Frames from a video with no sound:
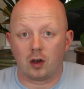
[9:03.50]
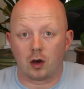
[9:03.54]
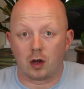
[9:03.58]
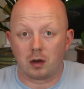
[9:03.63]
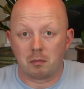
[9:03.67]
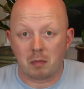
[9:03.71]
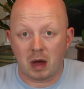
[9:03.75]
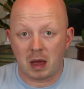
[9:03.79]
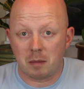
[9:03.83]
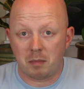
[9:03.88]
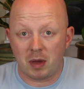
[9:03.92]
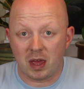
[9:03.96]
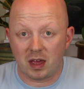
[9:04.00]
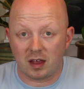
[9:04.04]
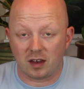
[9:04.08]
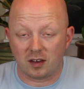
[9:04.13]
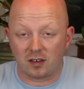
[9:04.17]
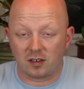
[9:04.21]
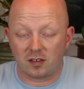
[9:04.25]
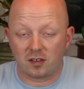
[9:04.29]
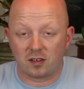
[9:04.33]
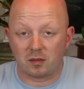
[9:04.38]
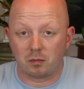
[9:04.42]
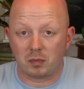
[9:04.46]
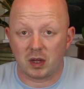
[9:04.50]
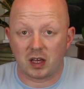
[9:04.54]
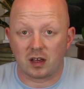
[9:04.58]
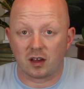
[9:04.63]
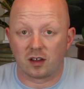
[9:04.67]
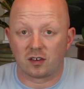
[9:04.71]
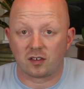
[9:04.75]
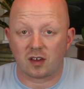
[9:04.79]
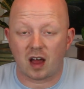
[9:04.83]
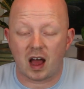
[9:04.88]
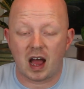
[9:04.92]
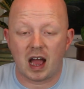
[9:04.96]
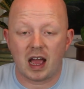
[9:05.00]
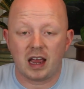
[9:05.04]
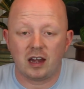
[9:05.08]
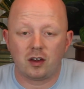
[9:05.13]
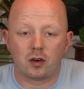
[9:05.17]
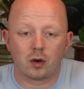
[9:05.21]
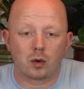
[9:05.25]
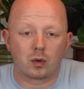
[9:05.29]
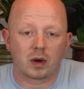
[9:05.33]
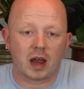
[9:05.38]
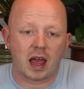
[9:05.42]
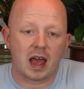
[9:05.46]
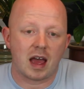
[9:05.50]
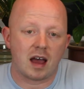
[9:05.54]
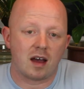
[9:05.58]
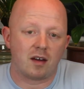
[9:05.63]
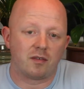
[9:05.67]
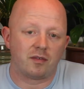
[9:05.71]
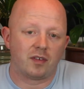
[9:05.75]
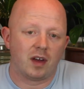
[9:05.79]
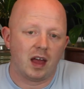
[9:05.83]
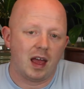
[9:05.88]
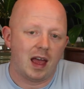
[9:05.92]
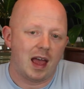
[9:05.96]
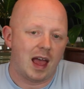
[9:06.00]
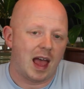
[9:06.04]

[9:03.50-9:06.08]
on my pens because I don't have